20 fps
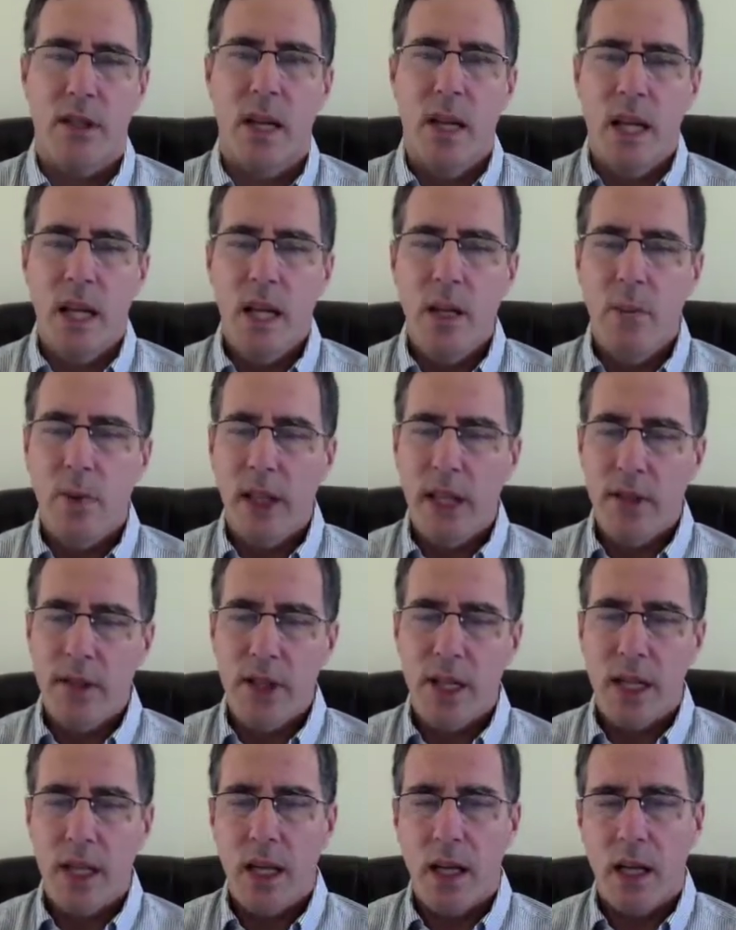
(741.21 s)
He believes
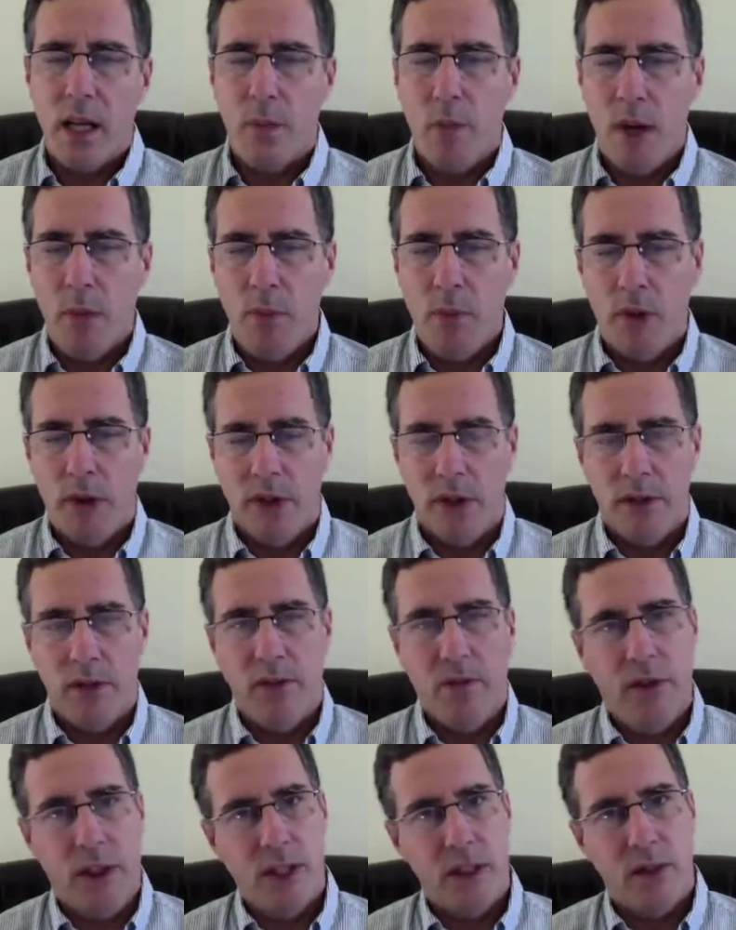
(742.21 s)
he can come up with a
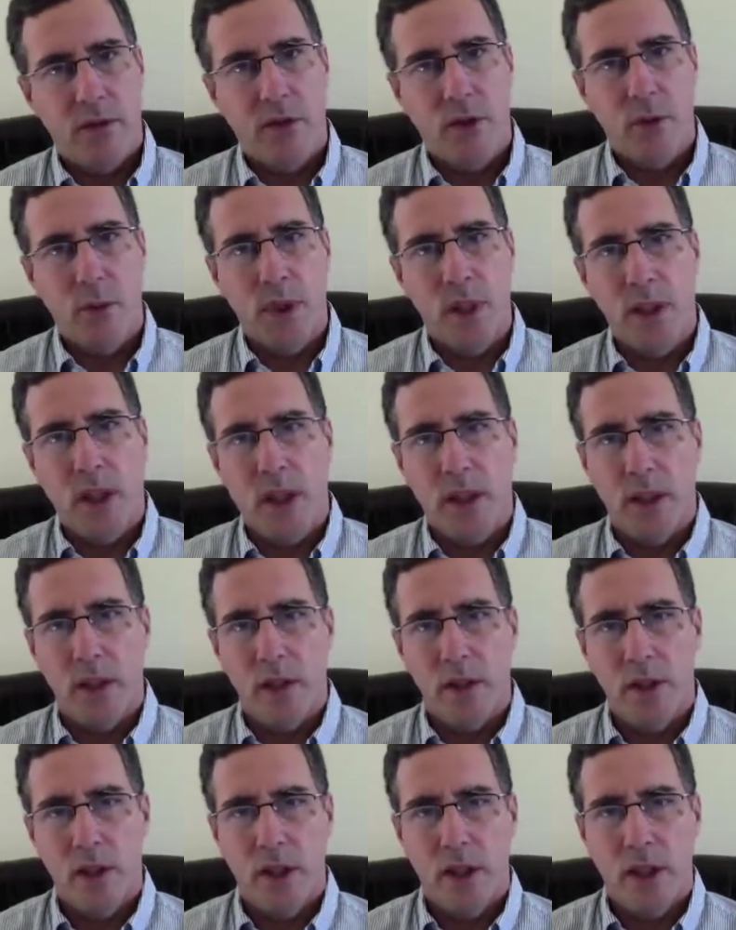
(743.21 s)
defense of human
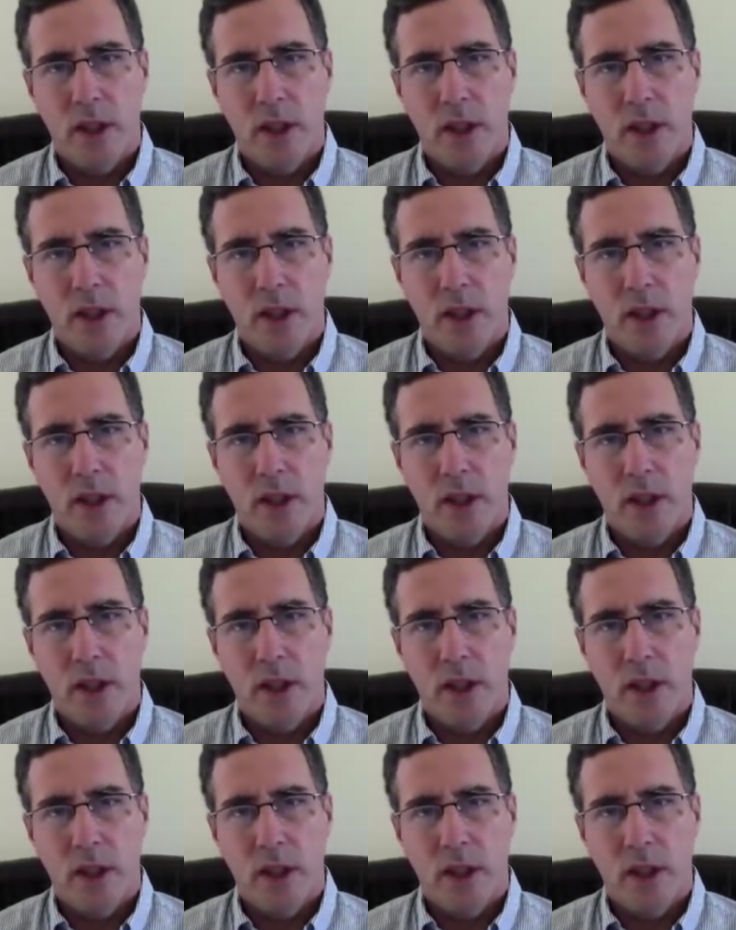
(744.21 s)
knowledge